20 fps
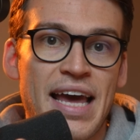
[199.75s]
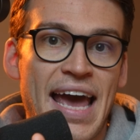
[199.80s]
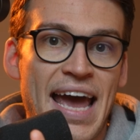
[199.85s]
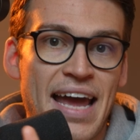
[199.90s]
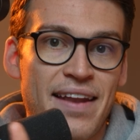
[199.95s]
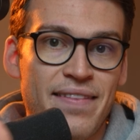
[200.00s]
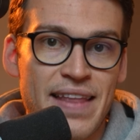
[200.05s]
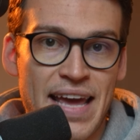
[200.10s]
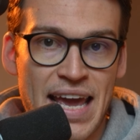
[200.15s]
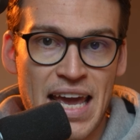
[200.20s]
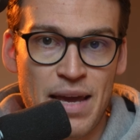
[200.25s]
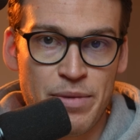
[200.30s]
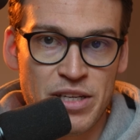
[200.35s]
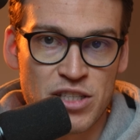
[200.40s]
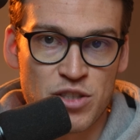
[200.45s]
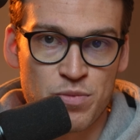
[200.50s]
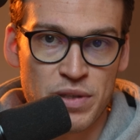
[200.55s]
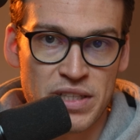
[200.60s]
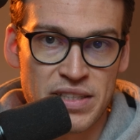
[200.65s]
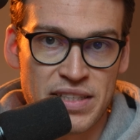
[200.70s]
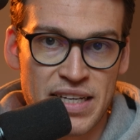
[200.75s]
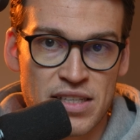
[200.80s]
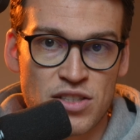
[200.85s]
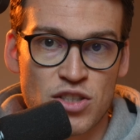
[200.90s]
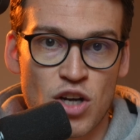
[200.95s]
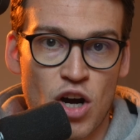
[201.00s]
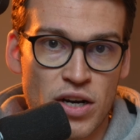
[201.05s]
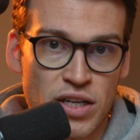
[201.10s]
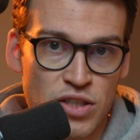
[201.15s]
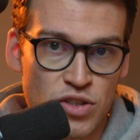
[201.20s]
end the A/B split
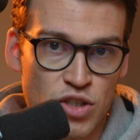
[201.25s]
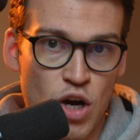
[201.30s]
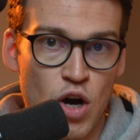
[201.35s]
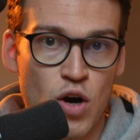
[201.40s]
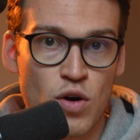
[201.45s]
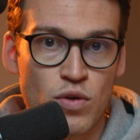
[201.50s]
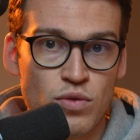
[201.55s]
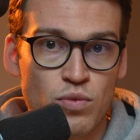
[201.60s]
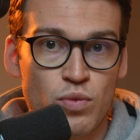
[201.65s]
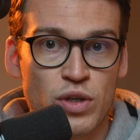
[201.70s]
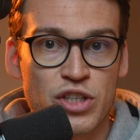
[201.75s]
test on its own,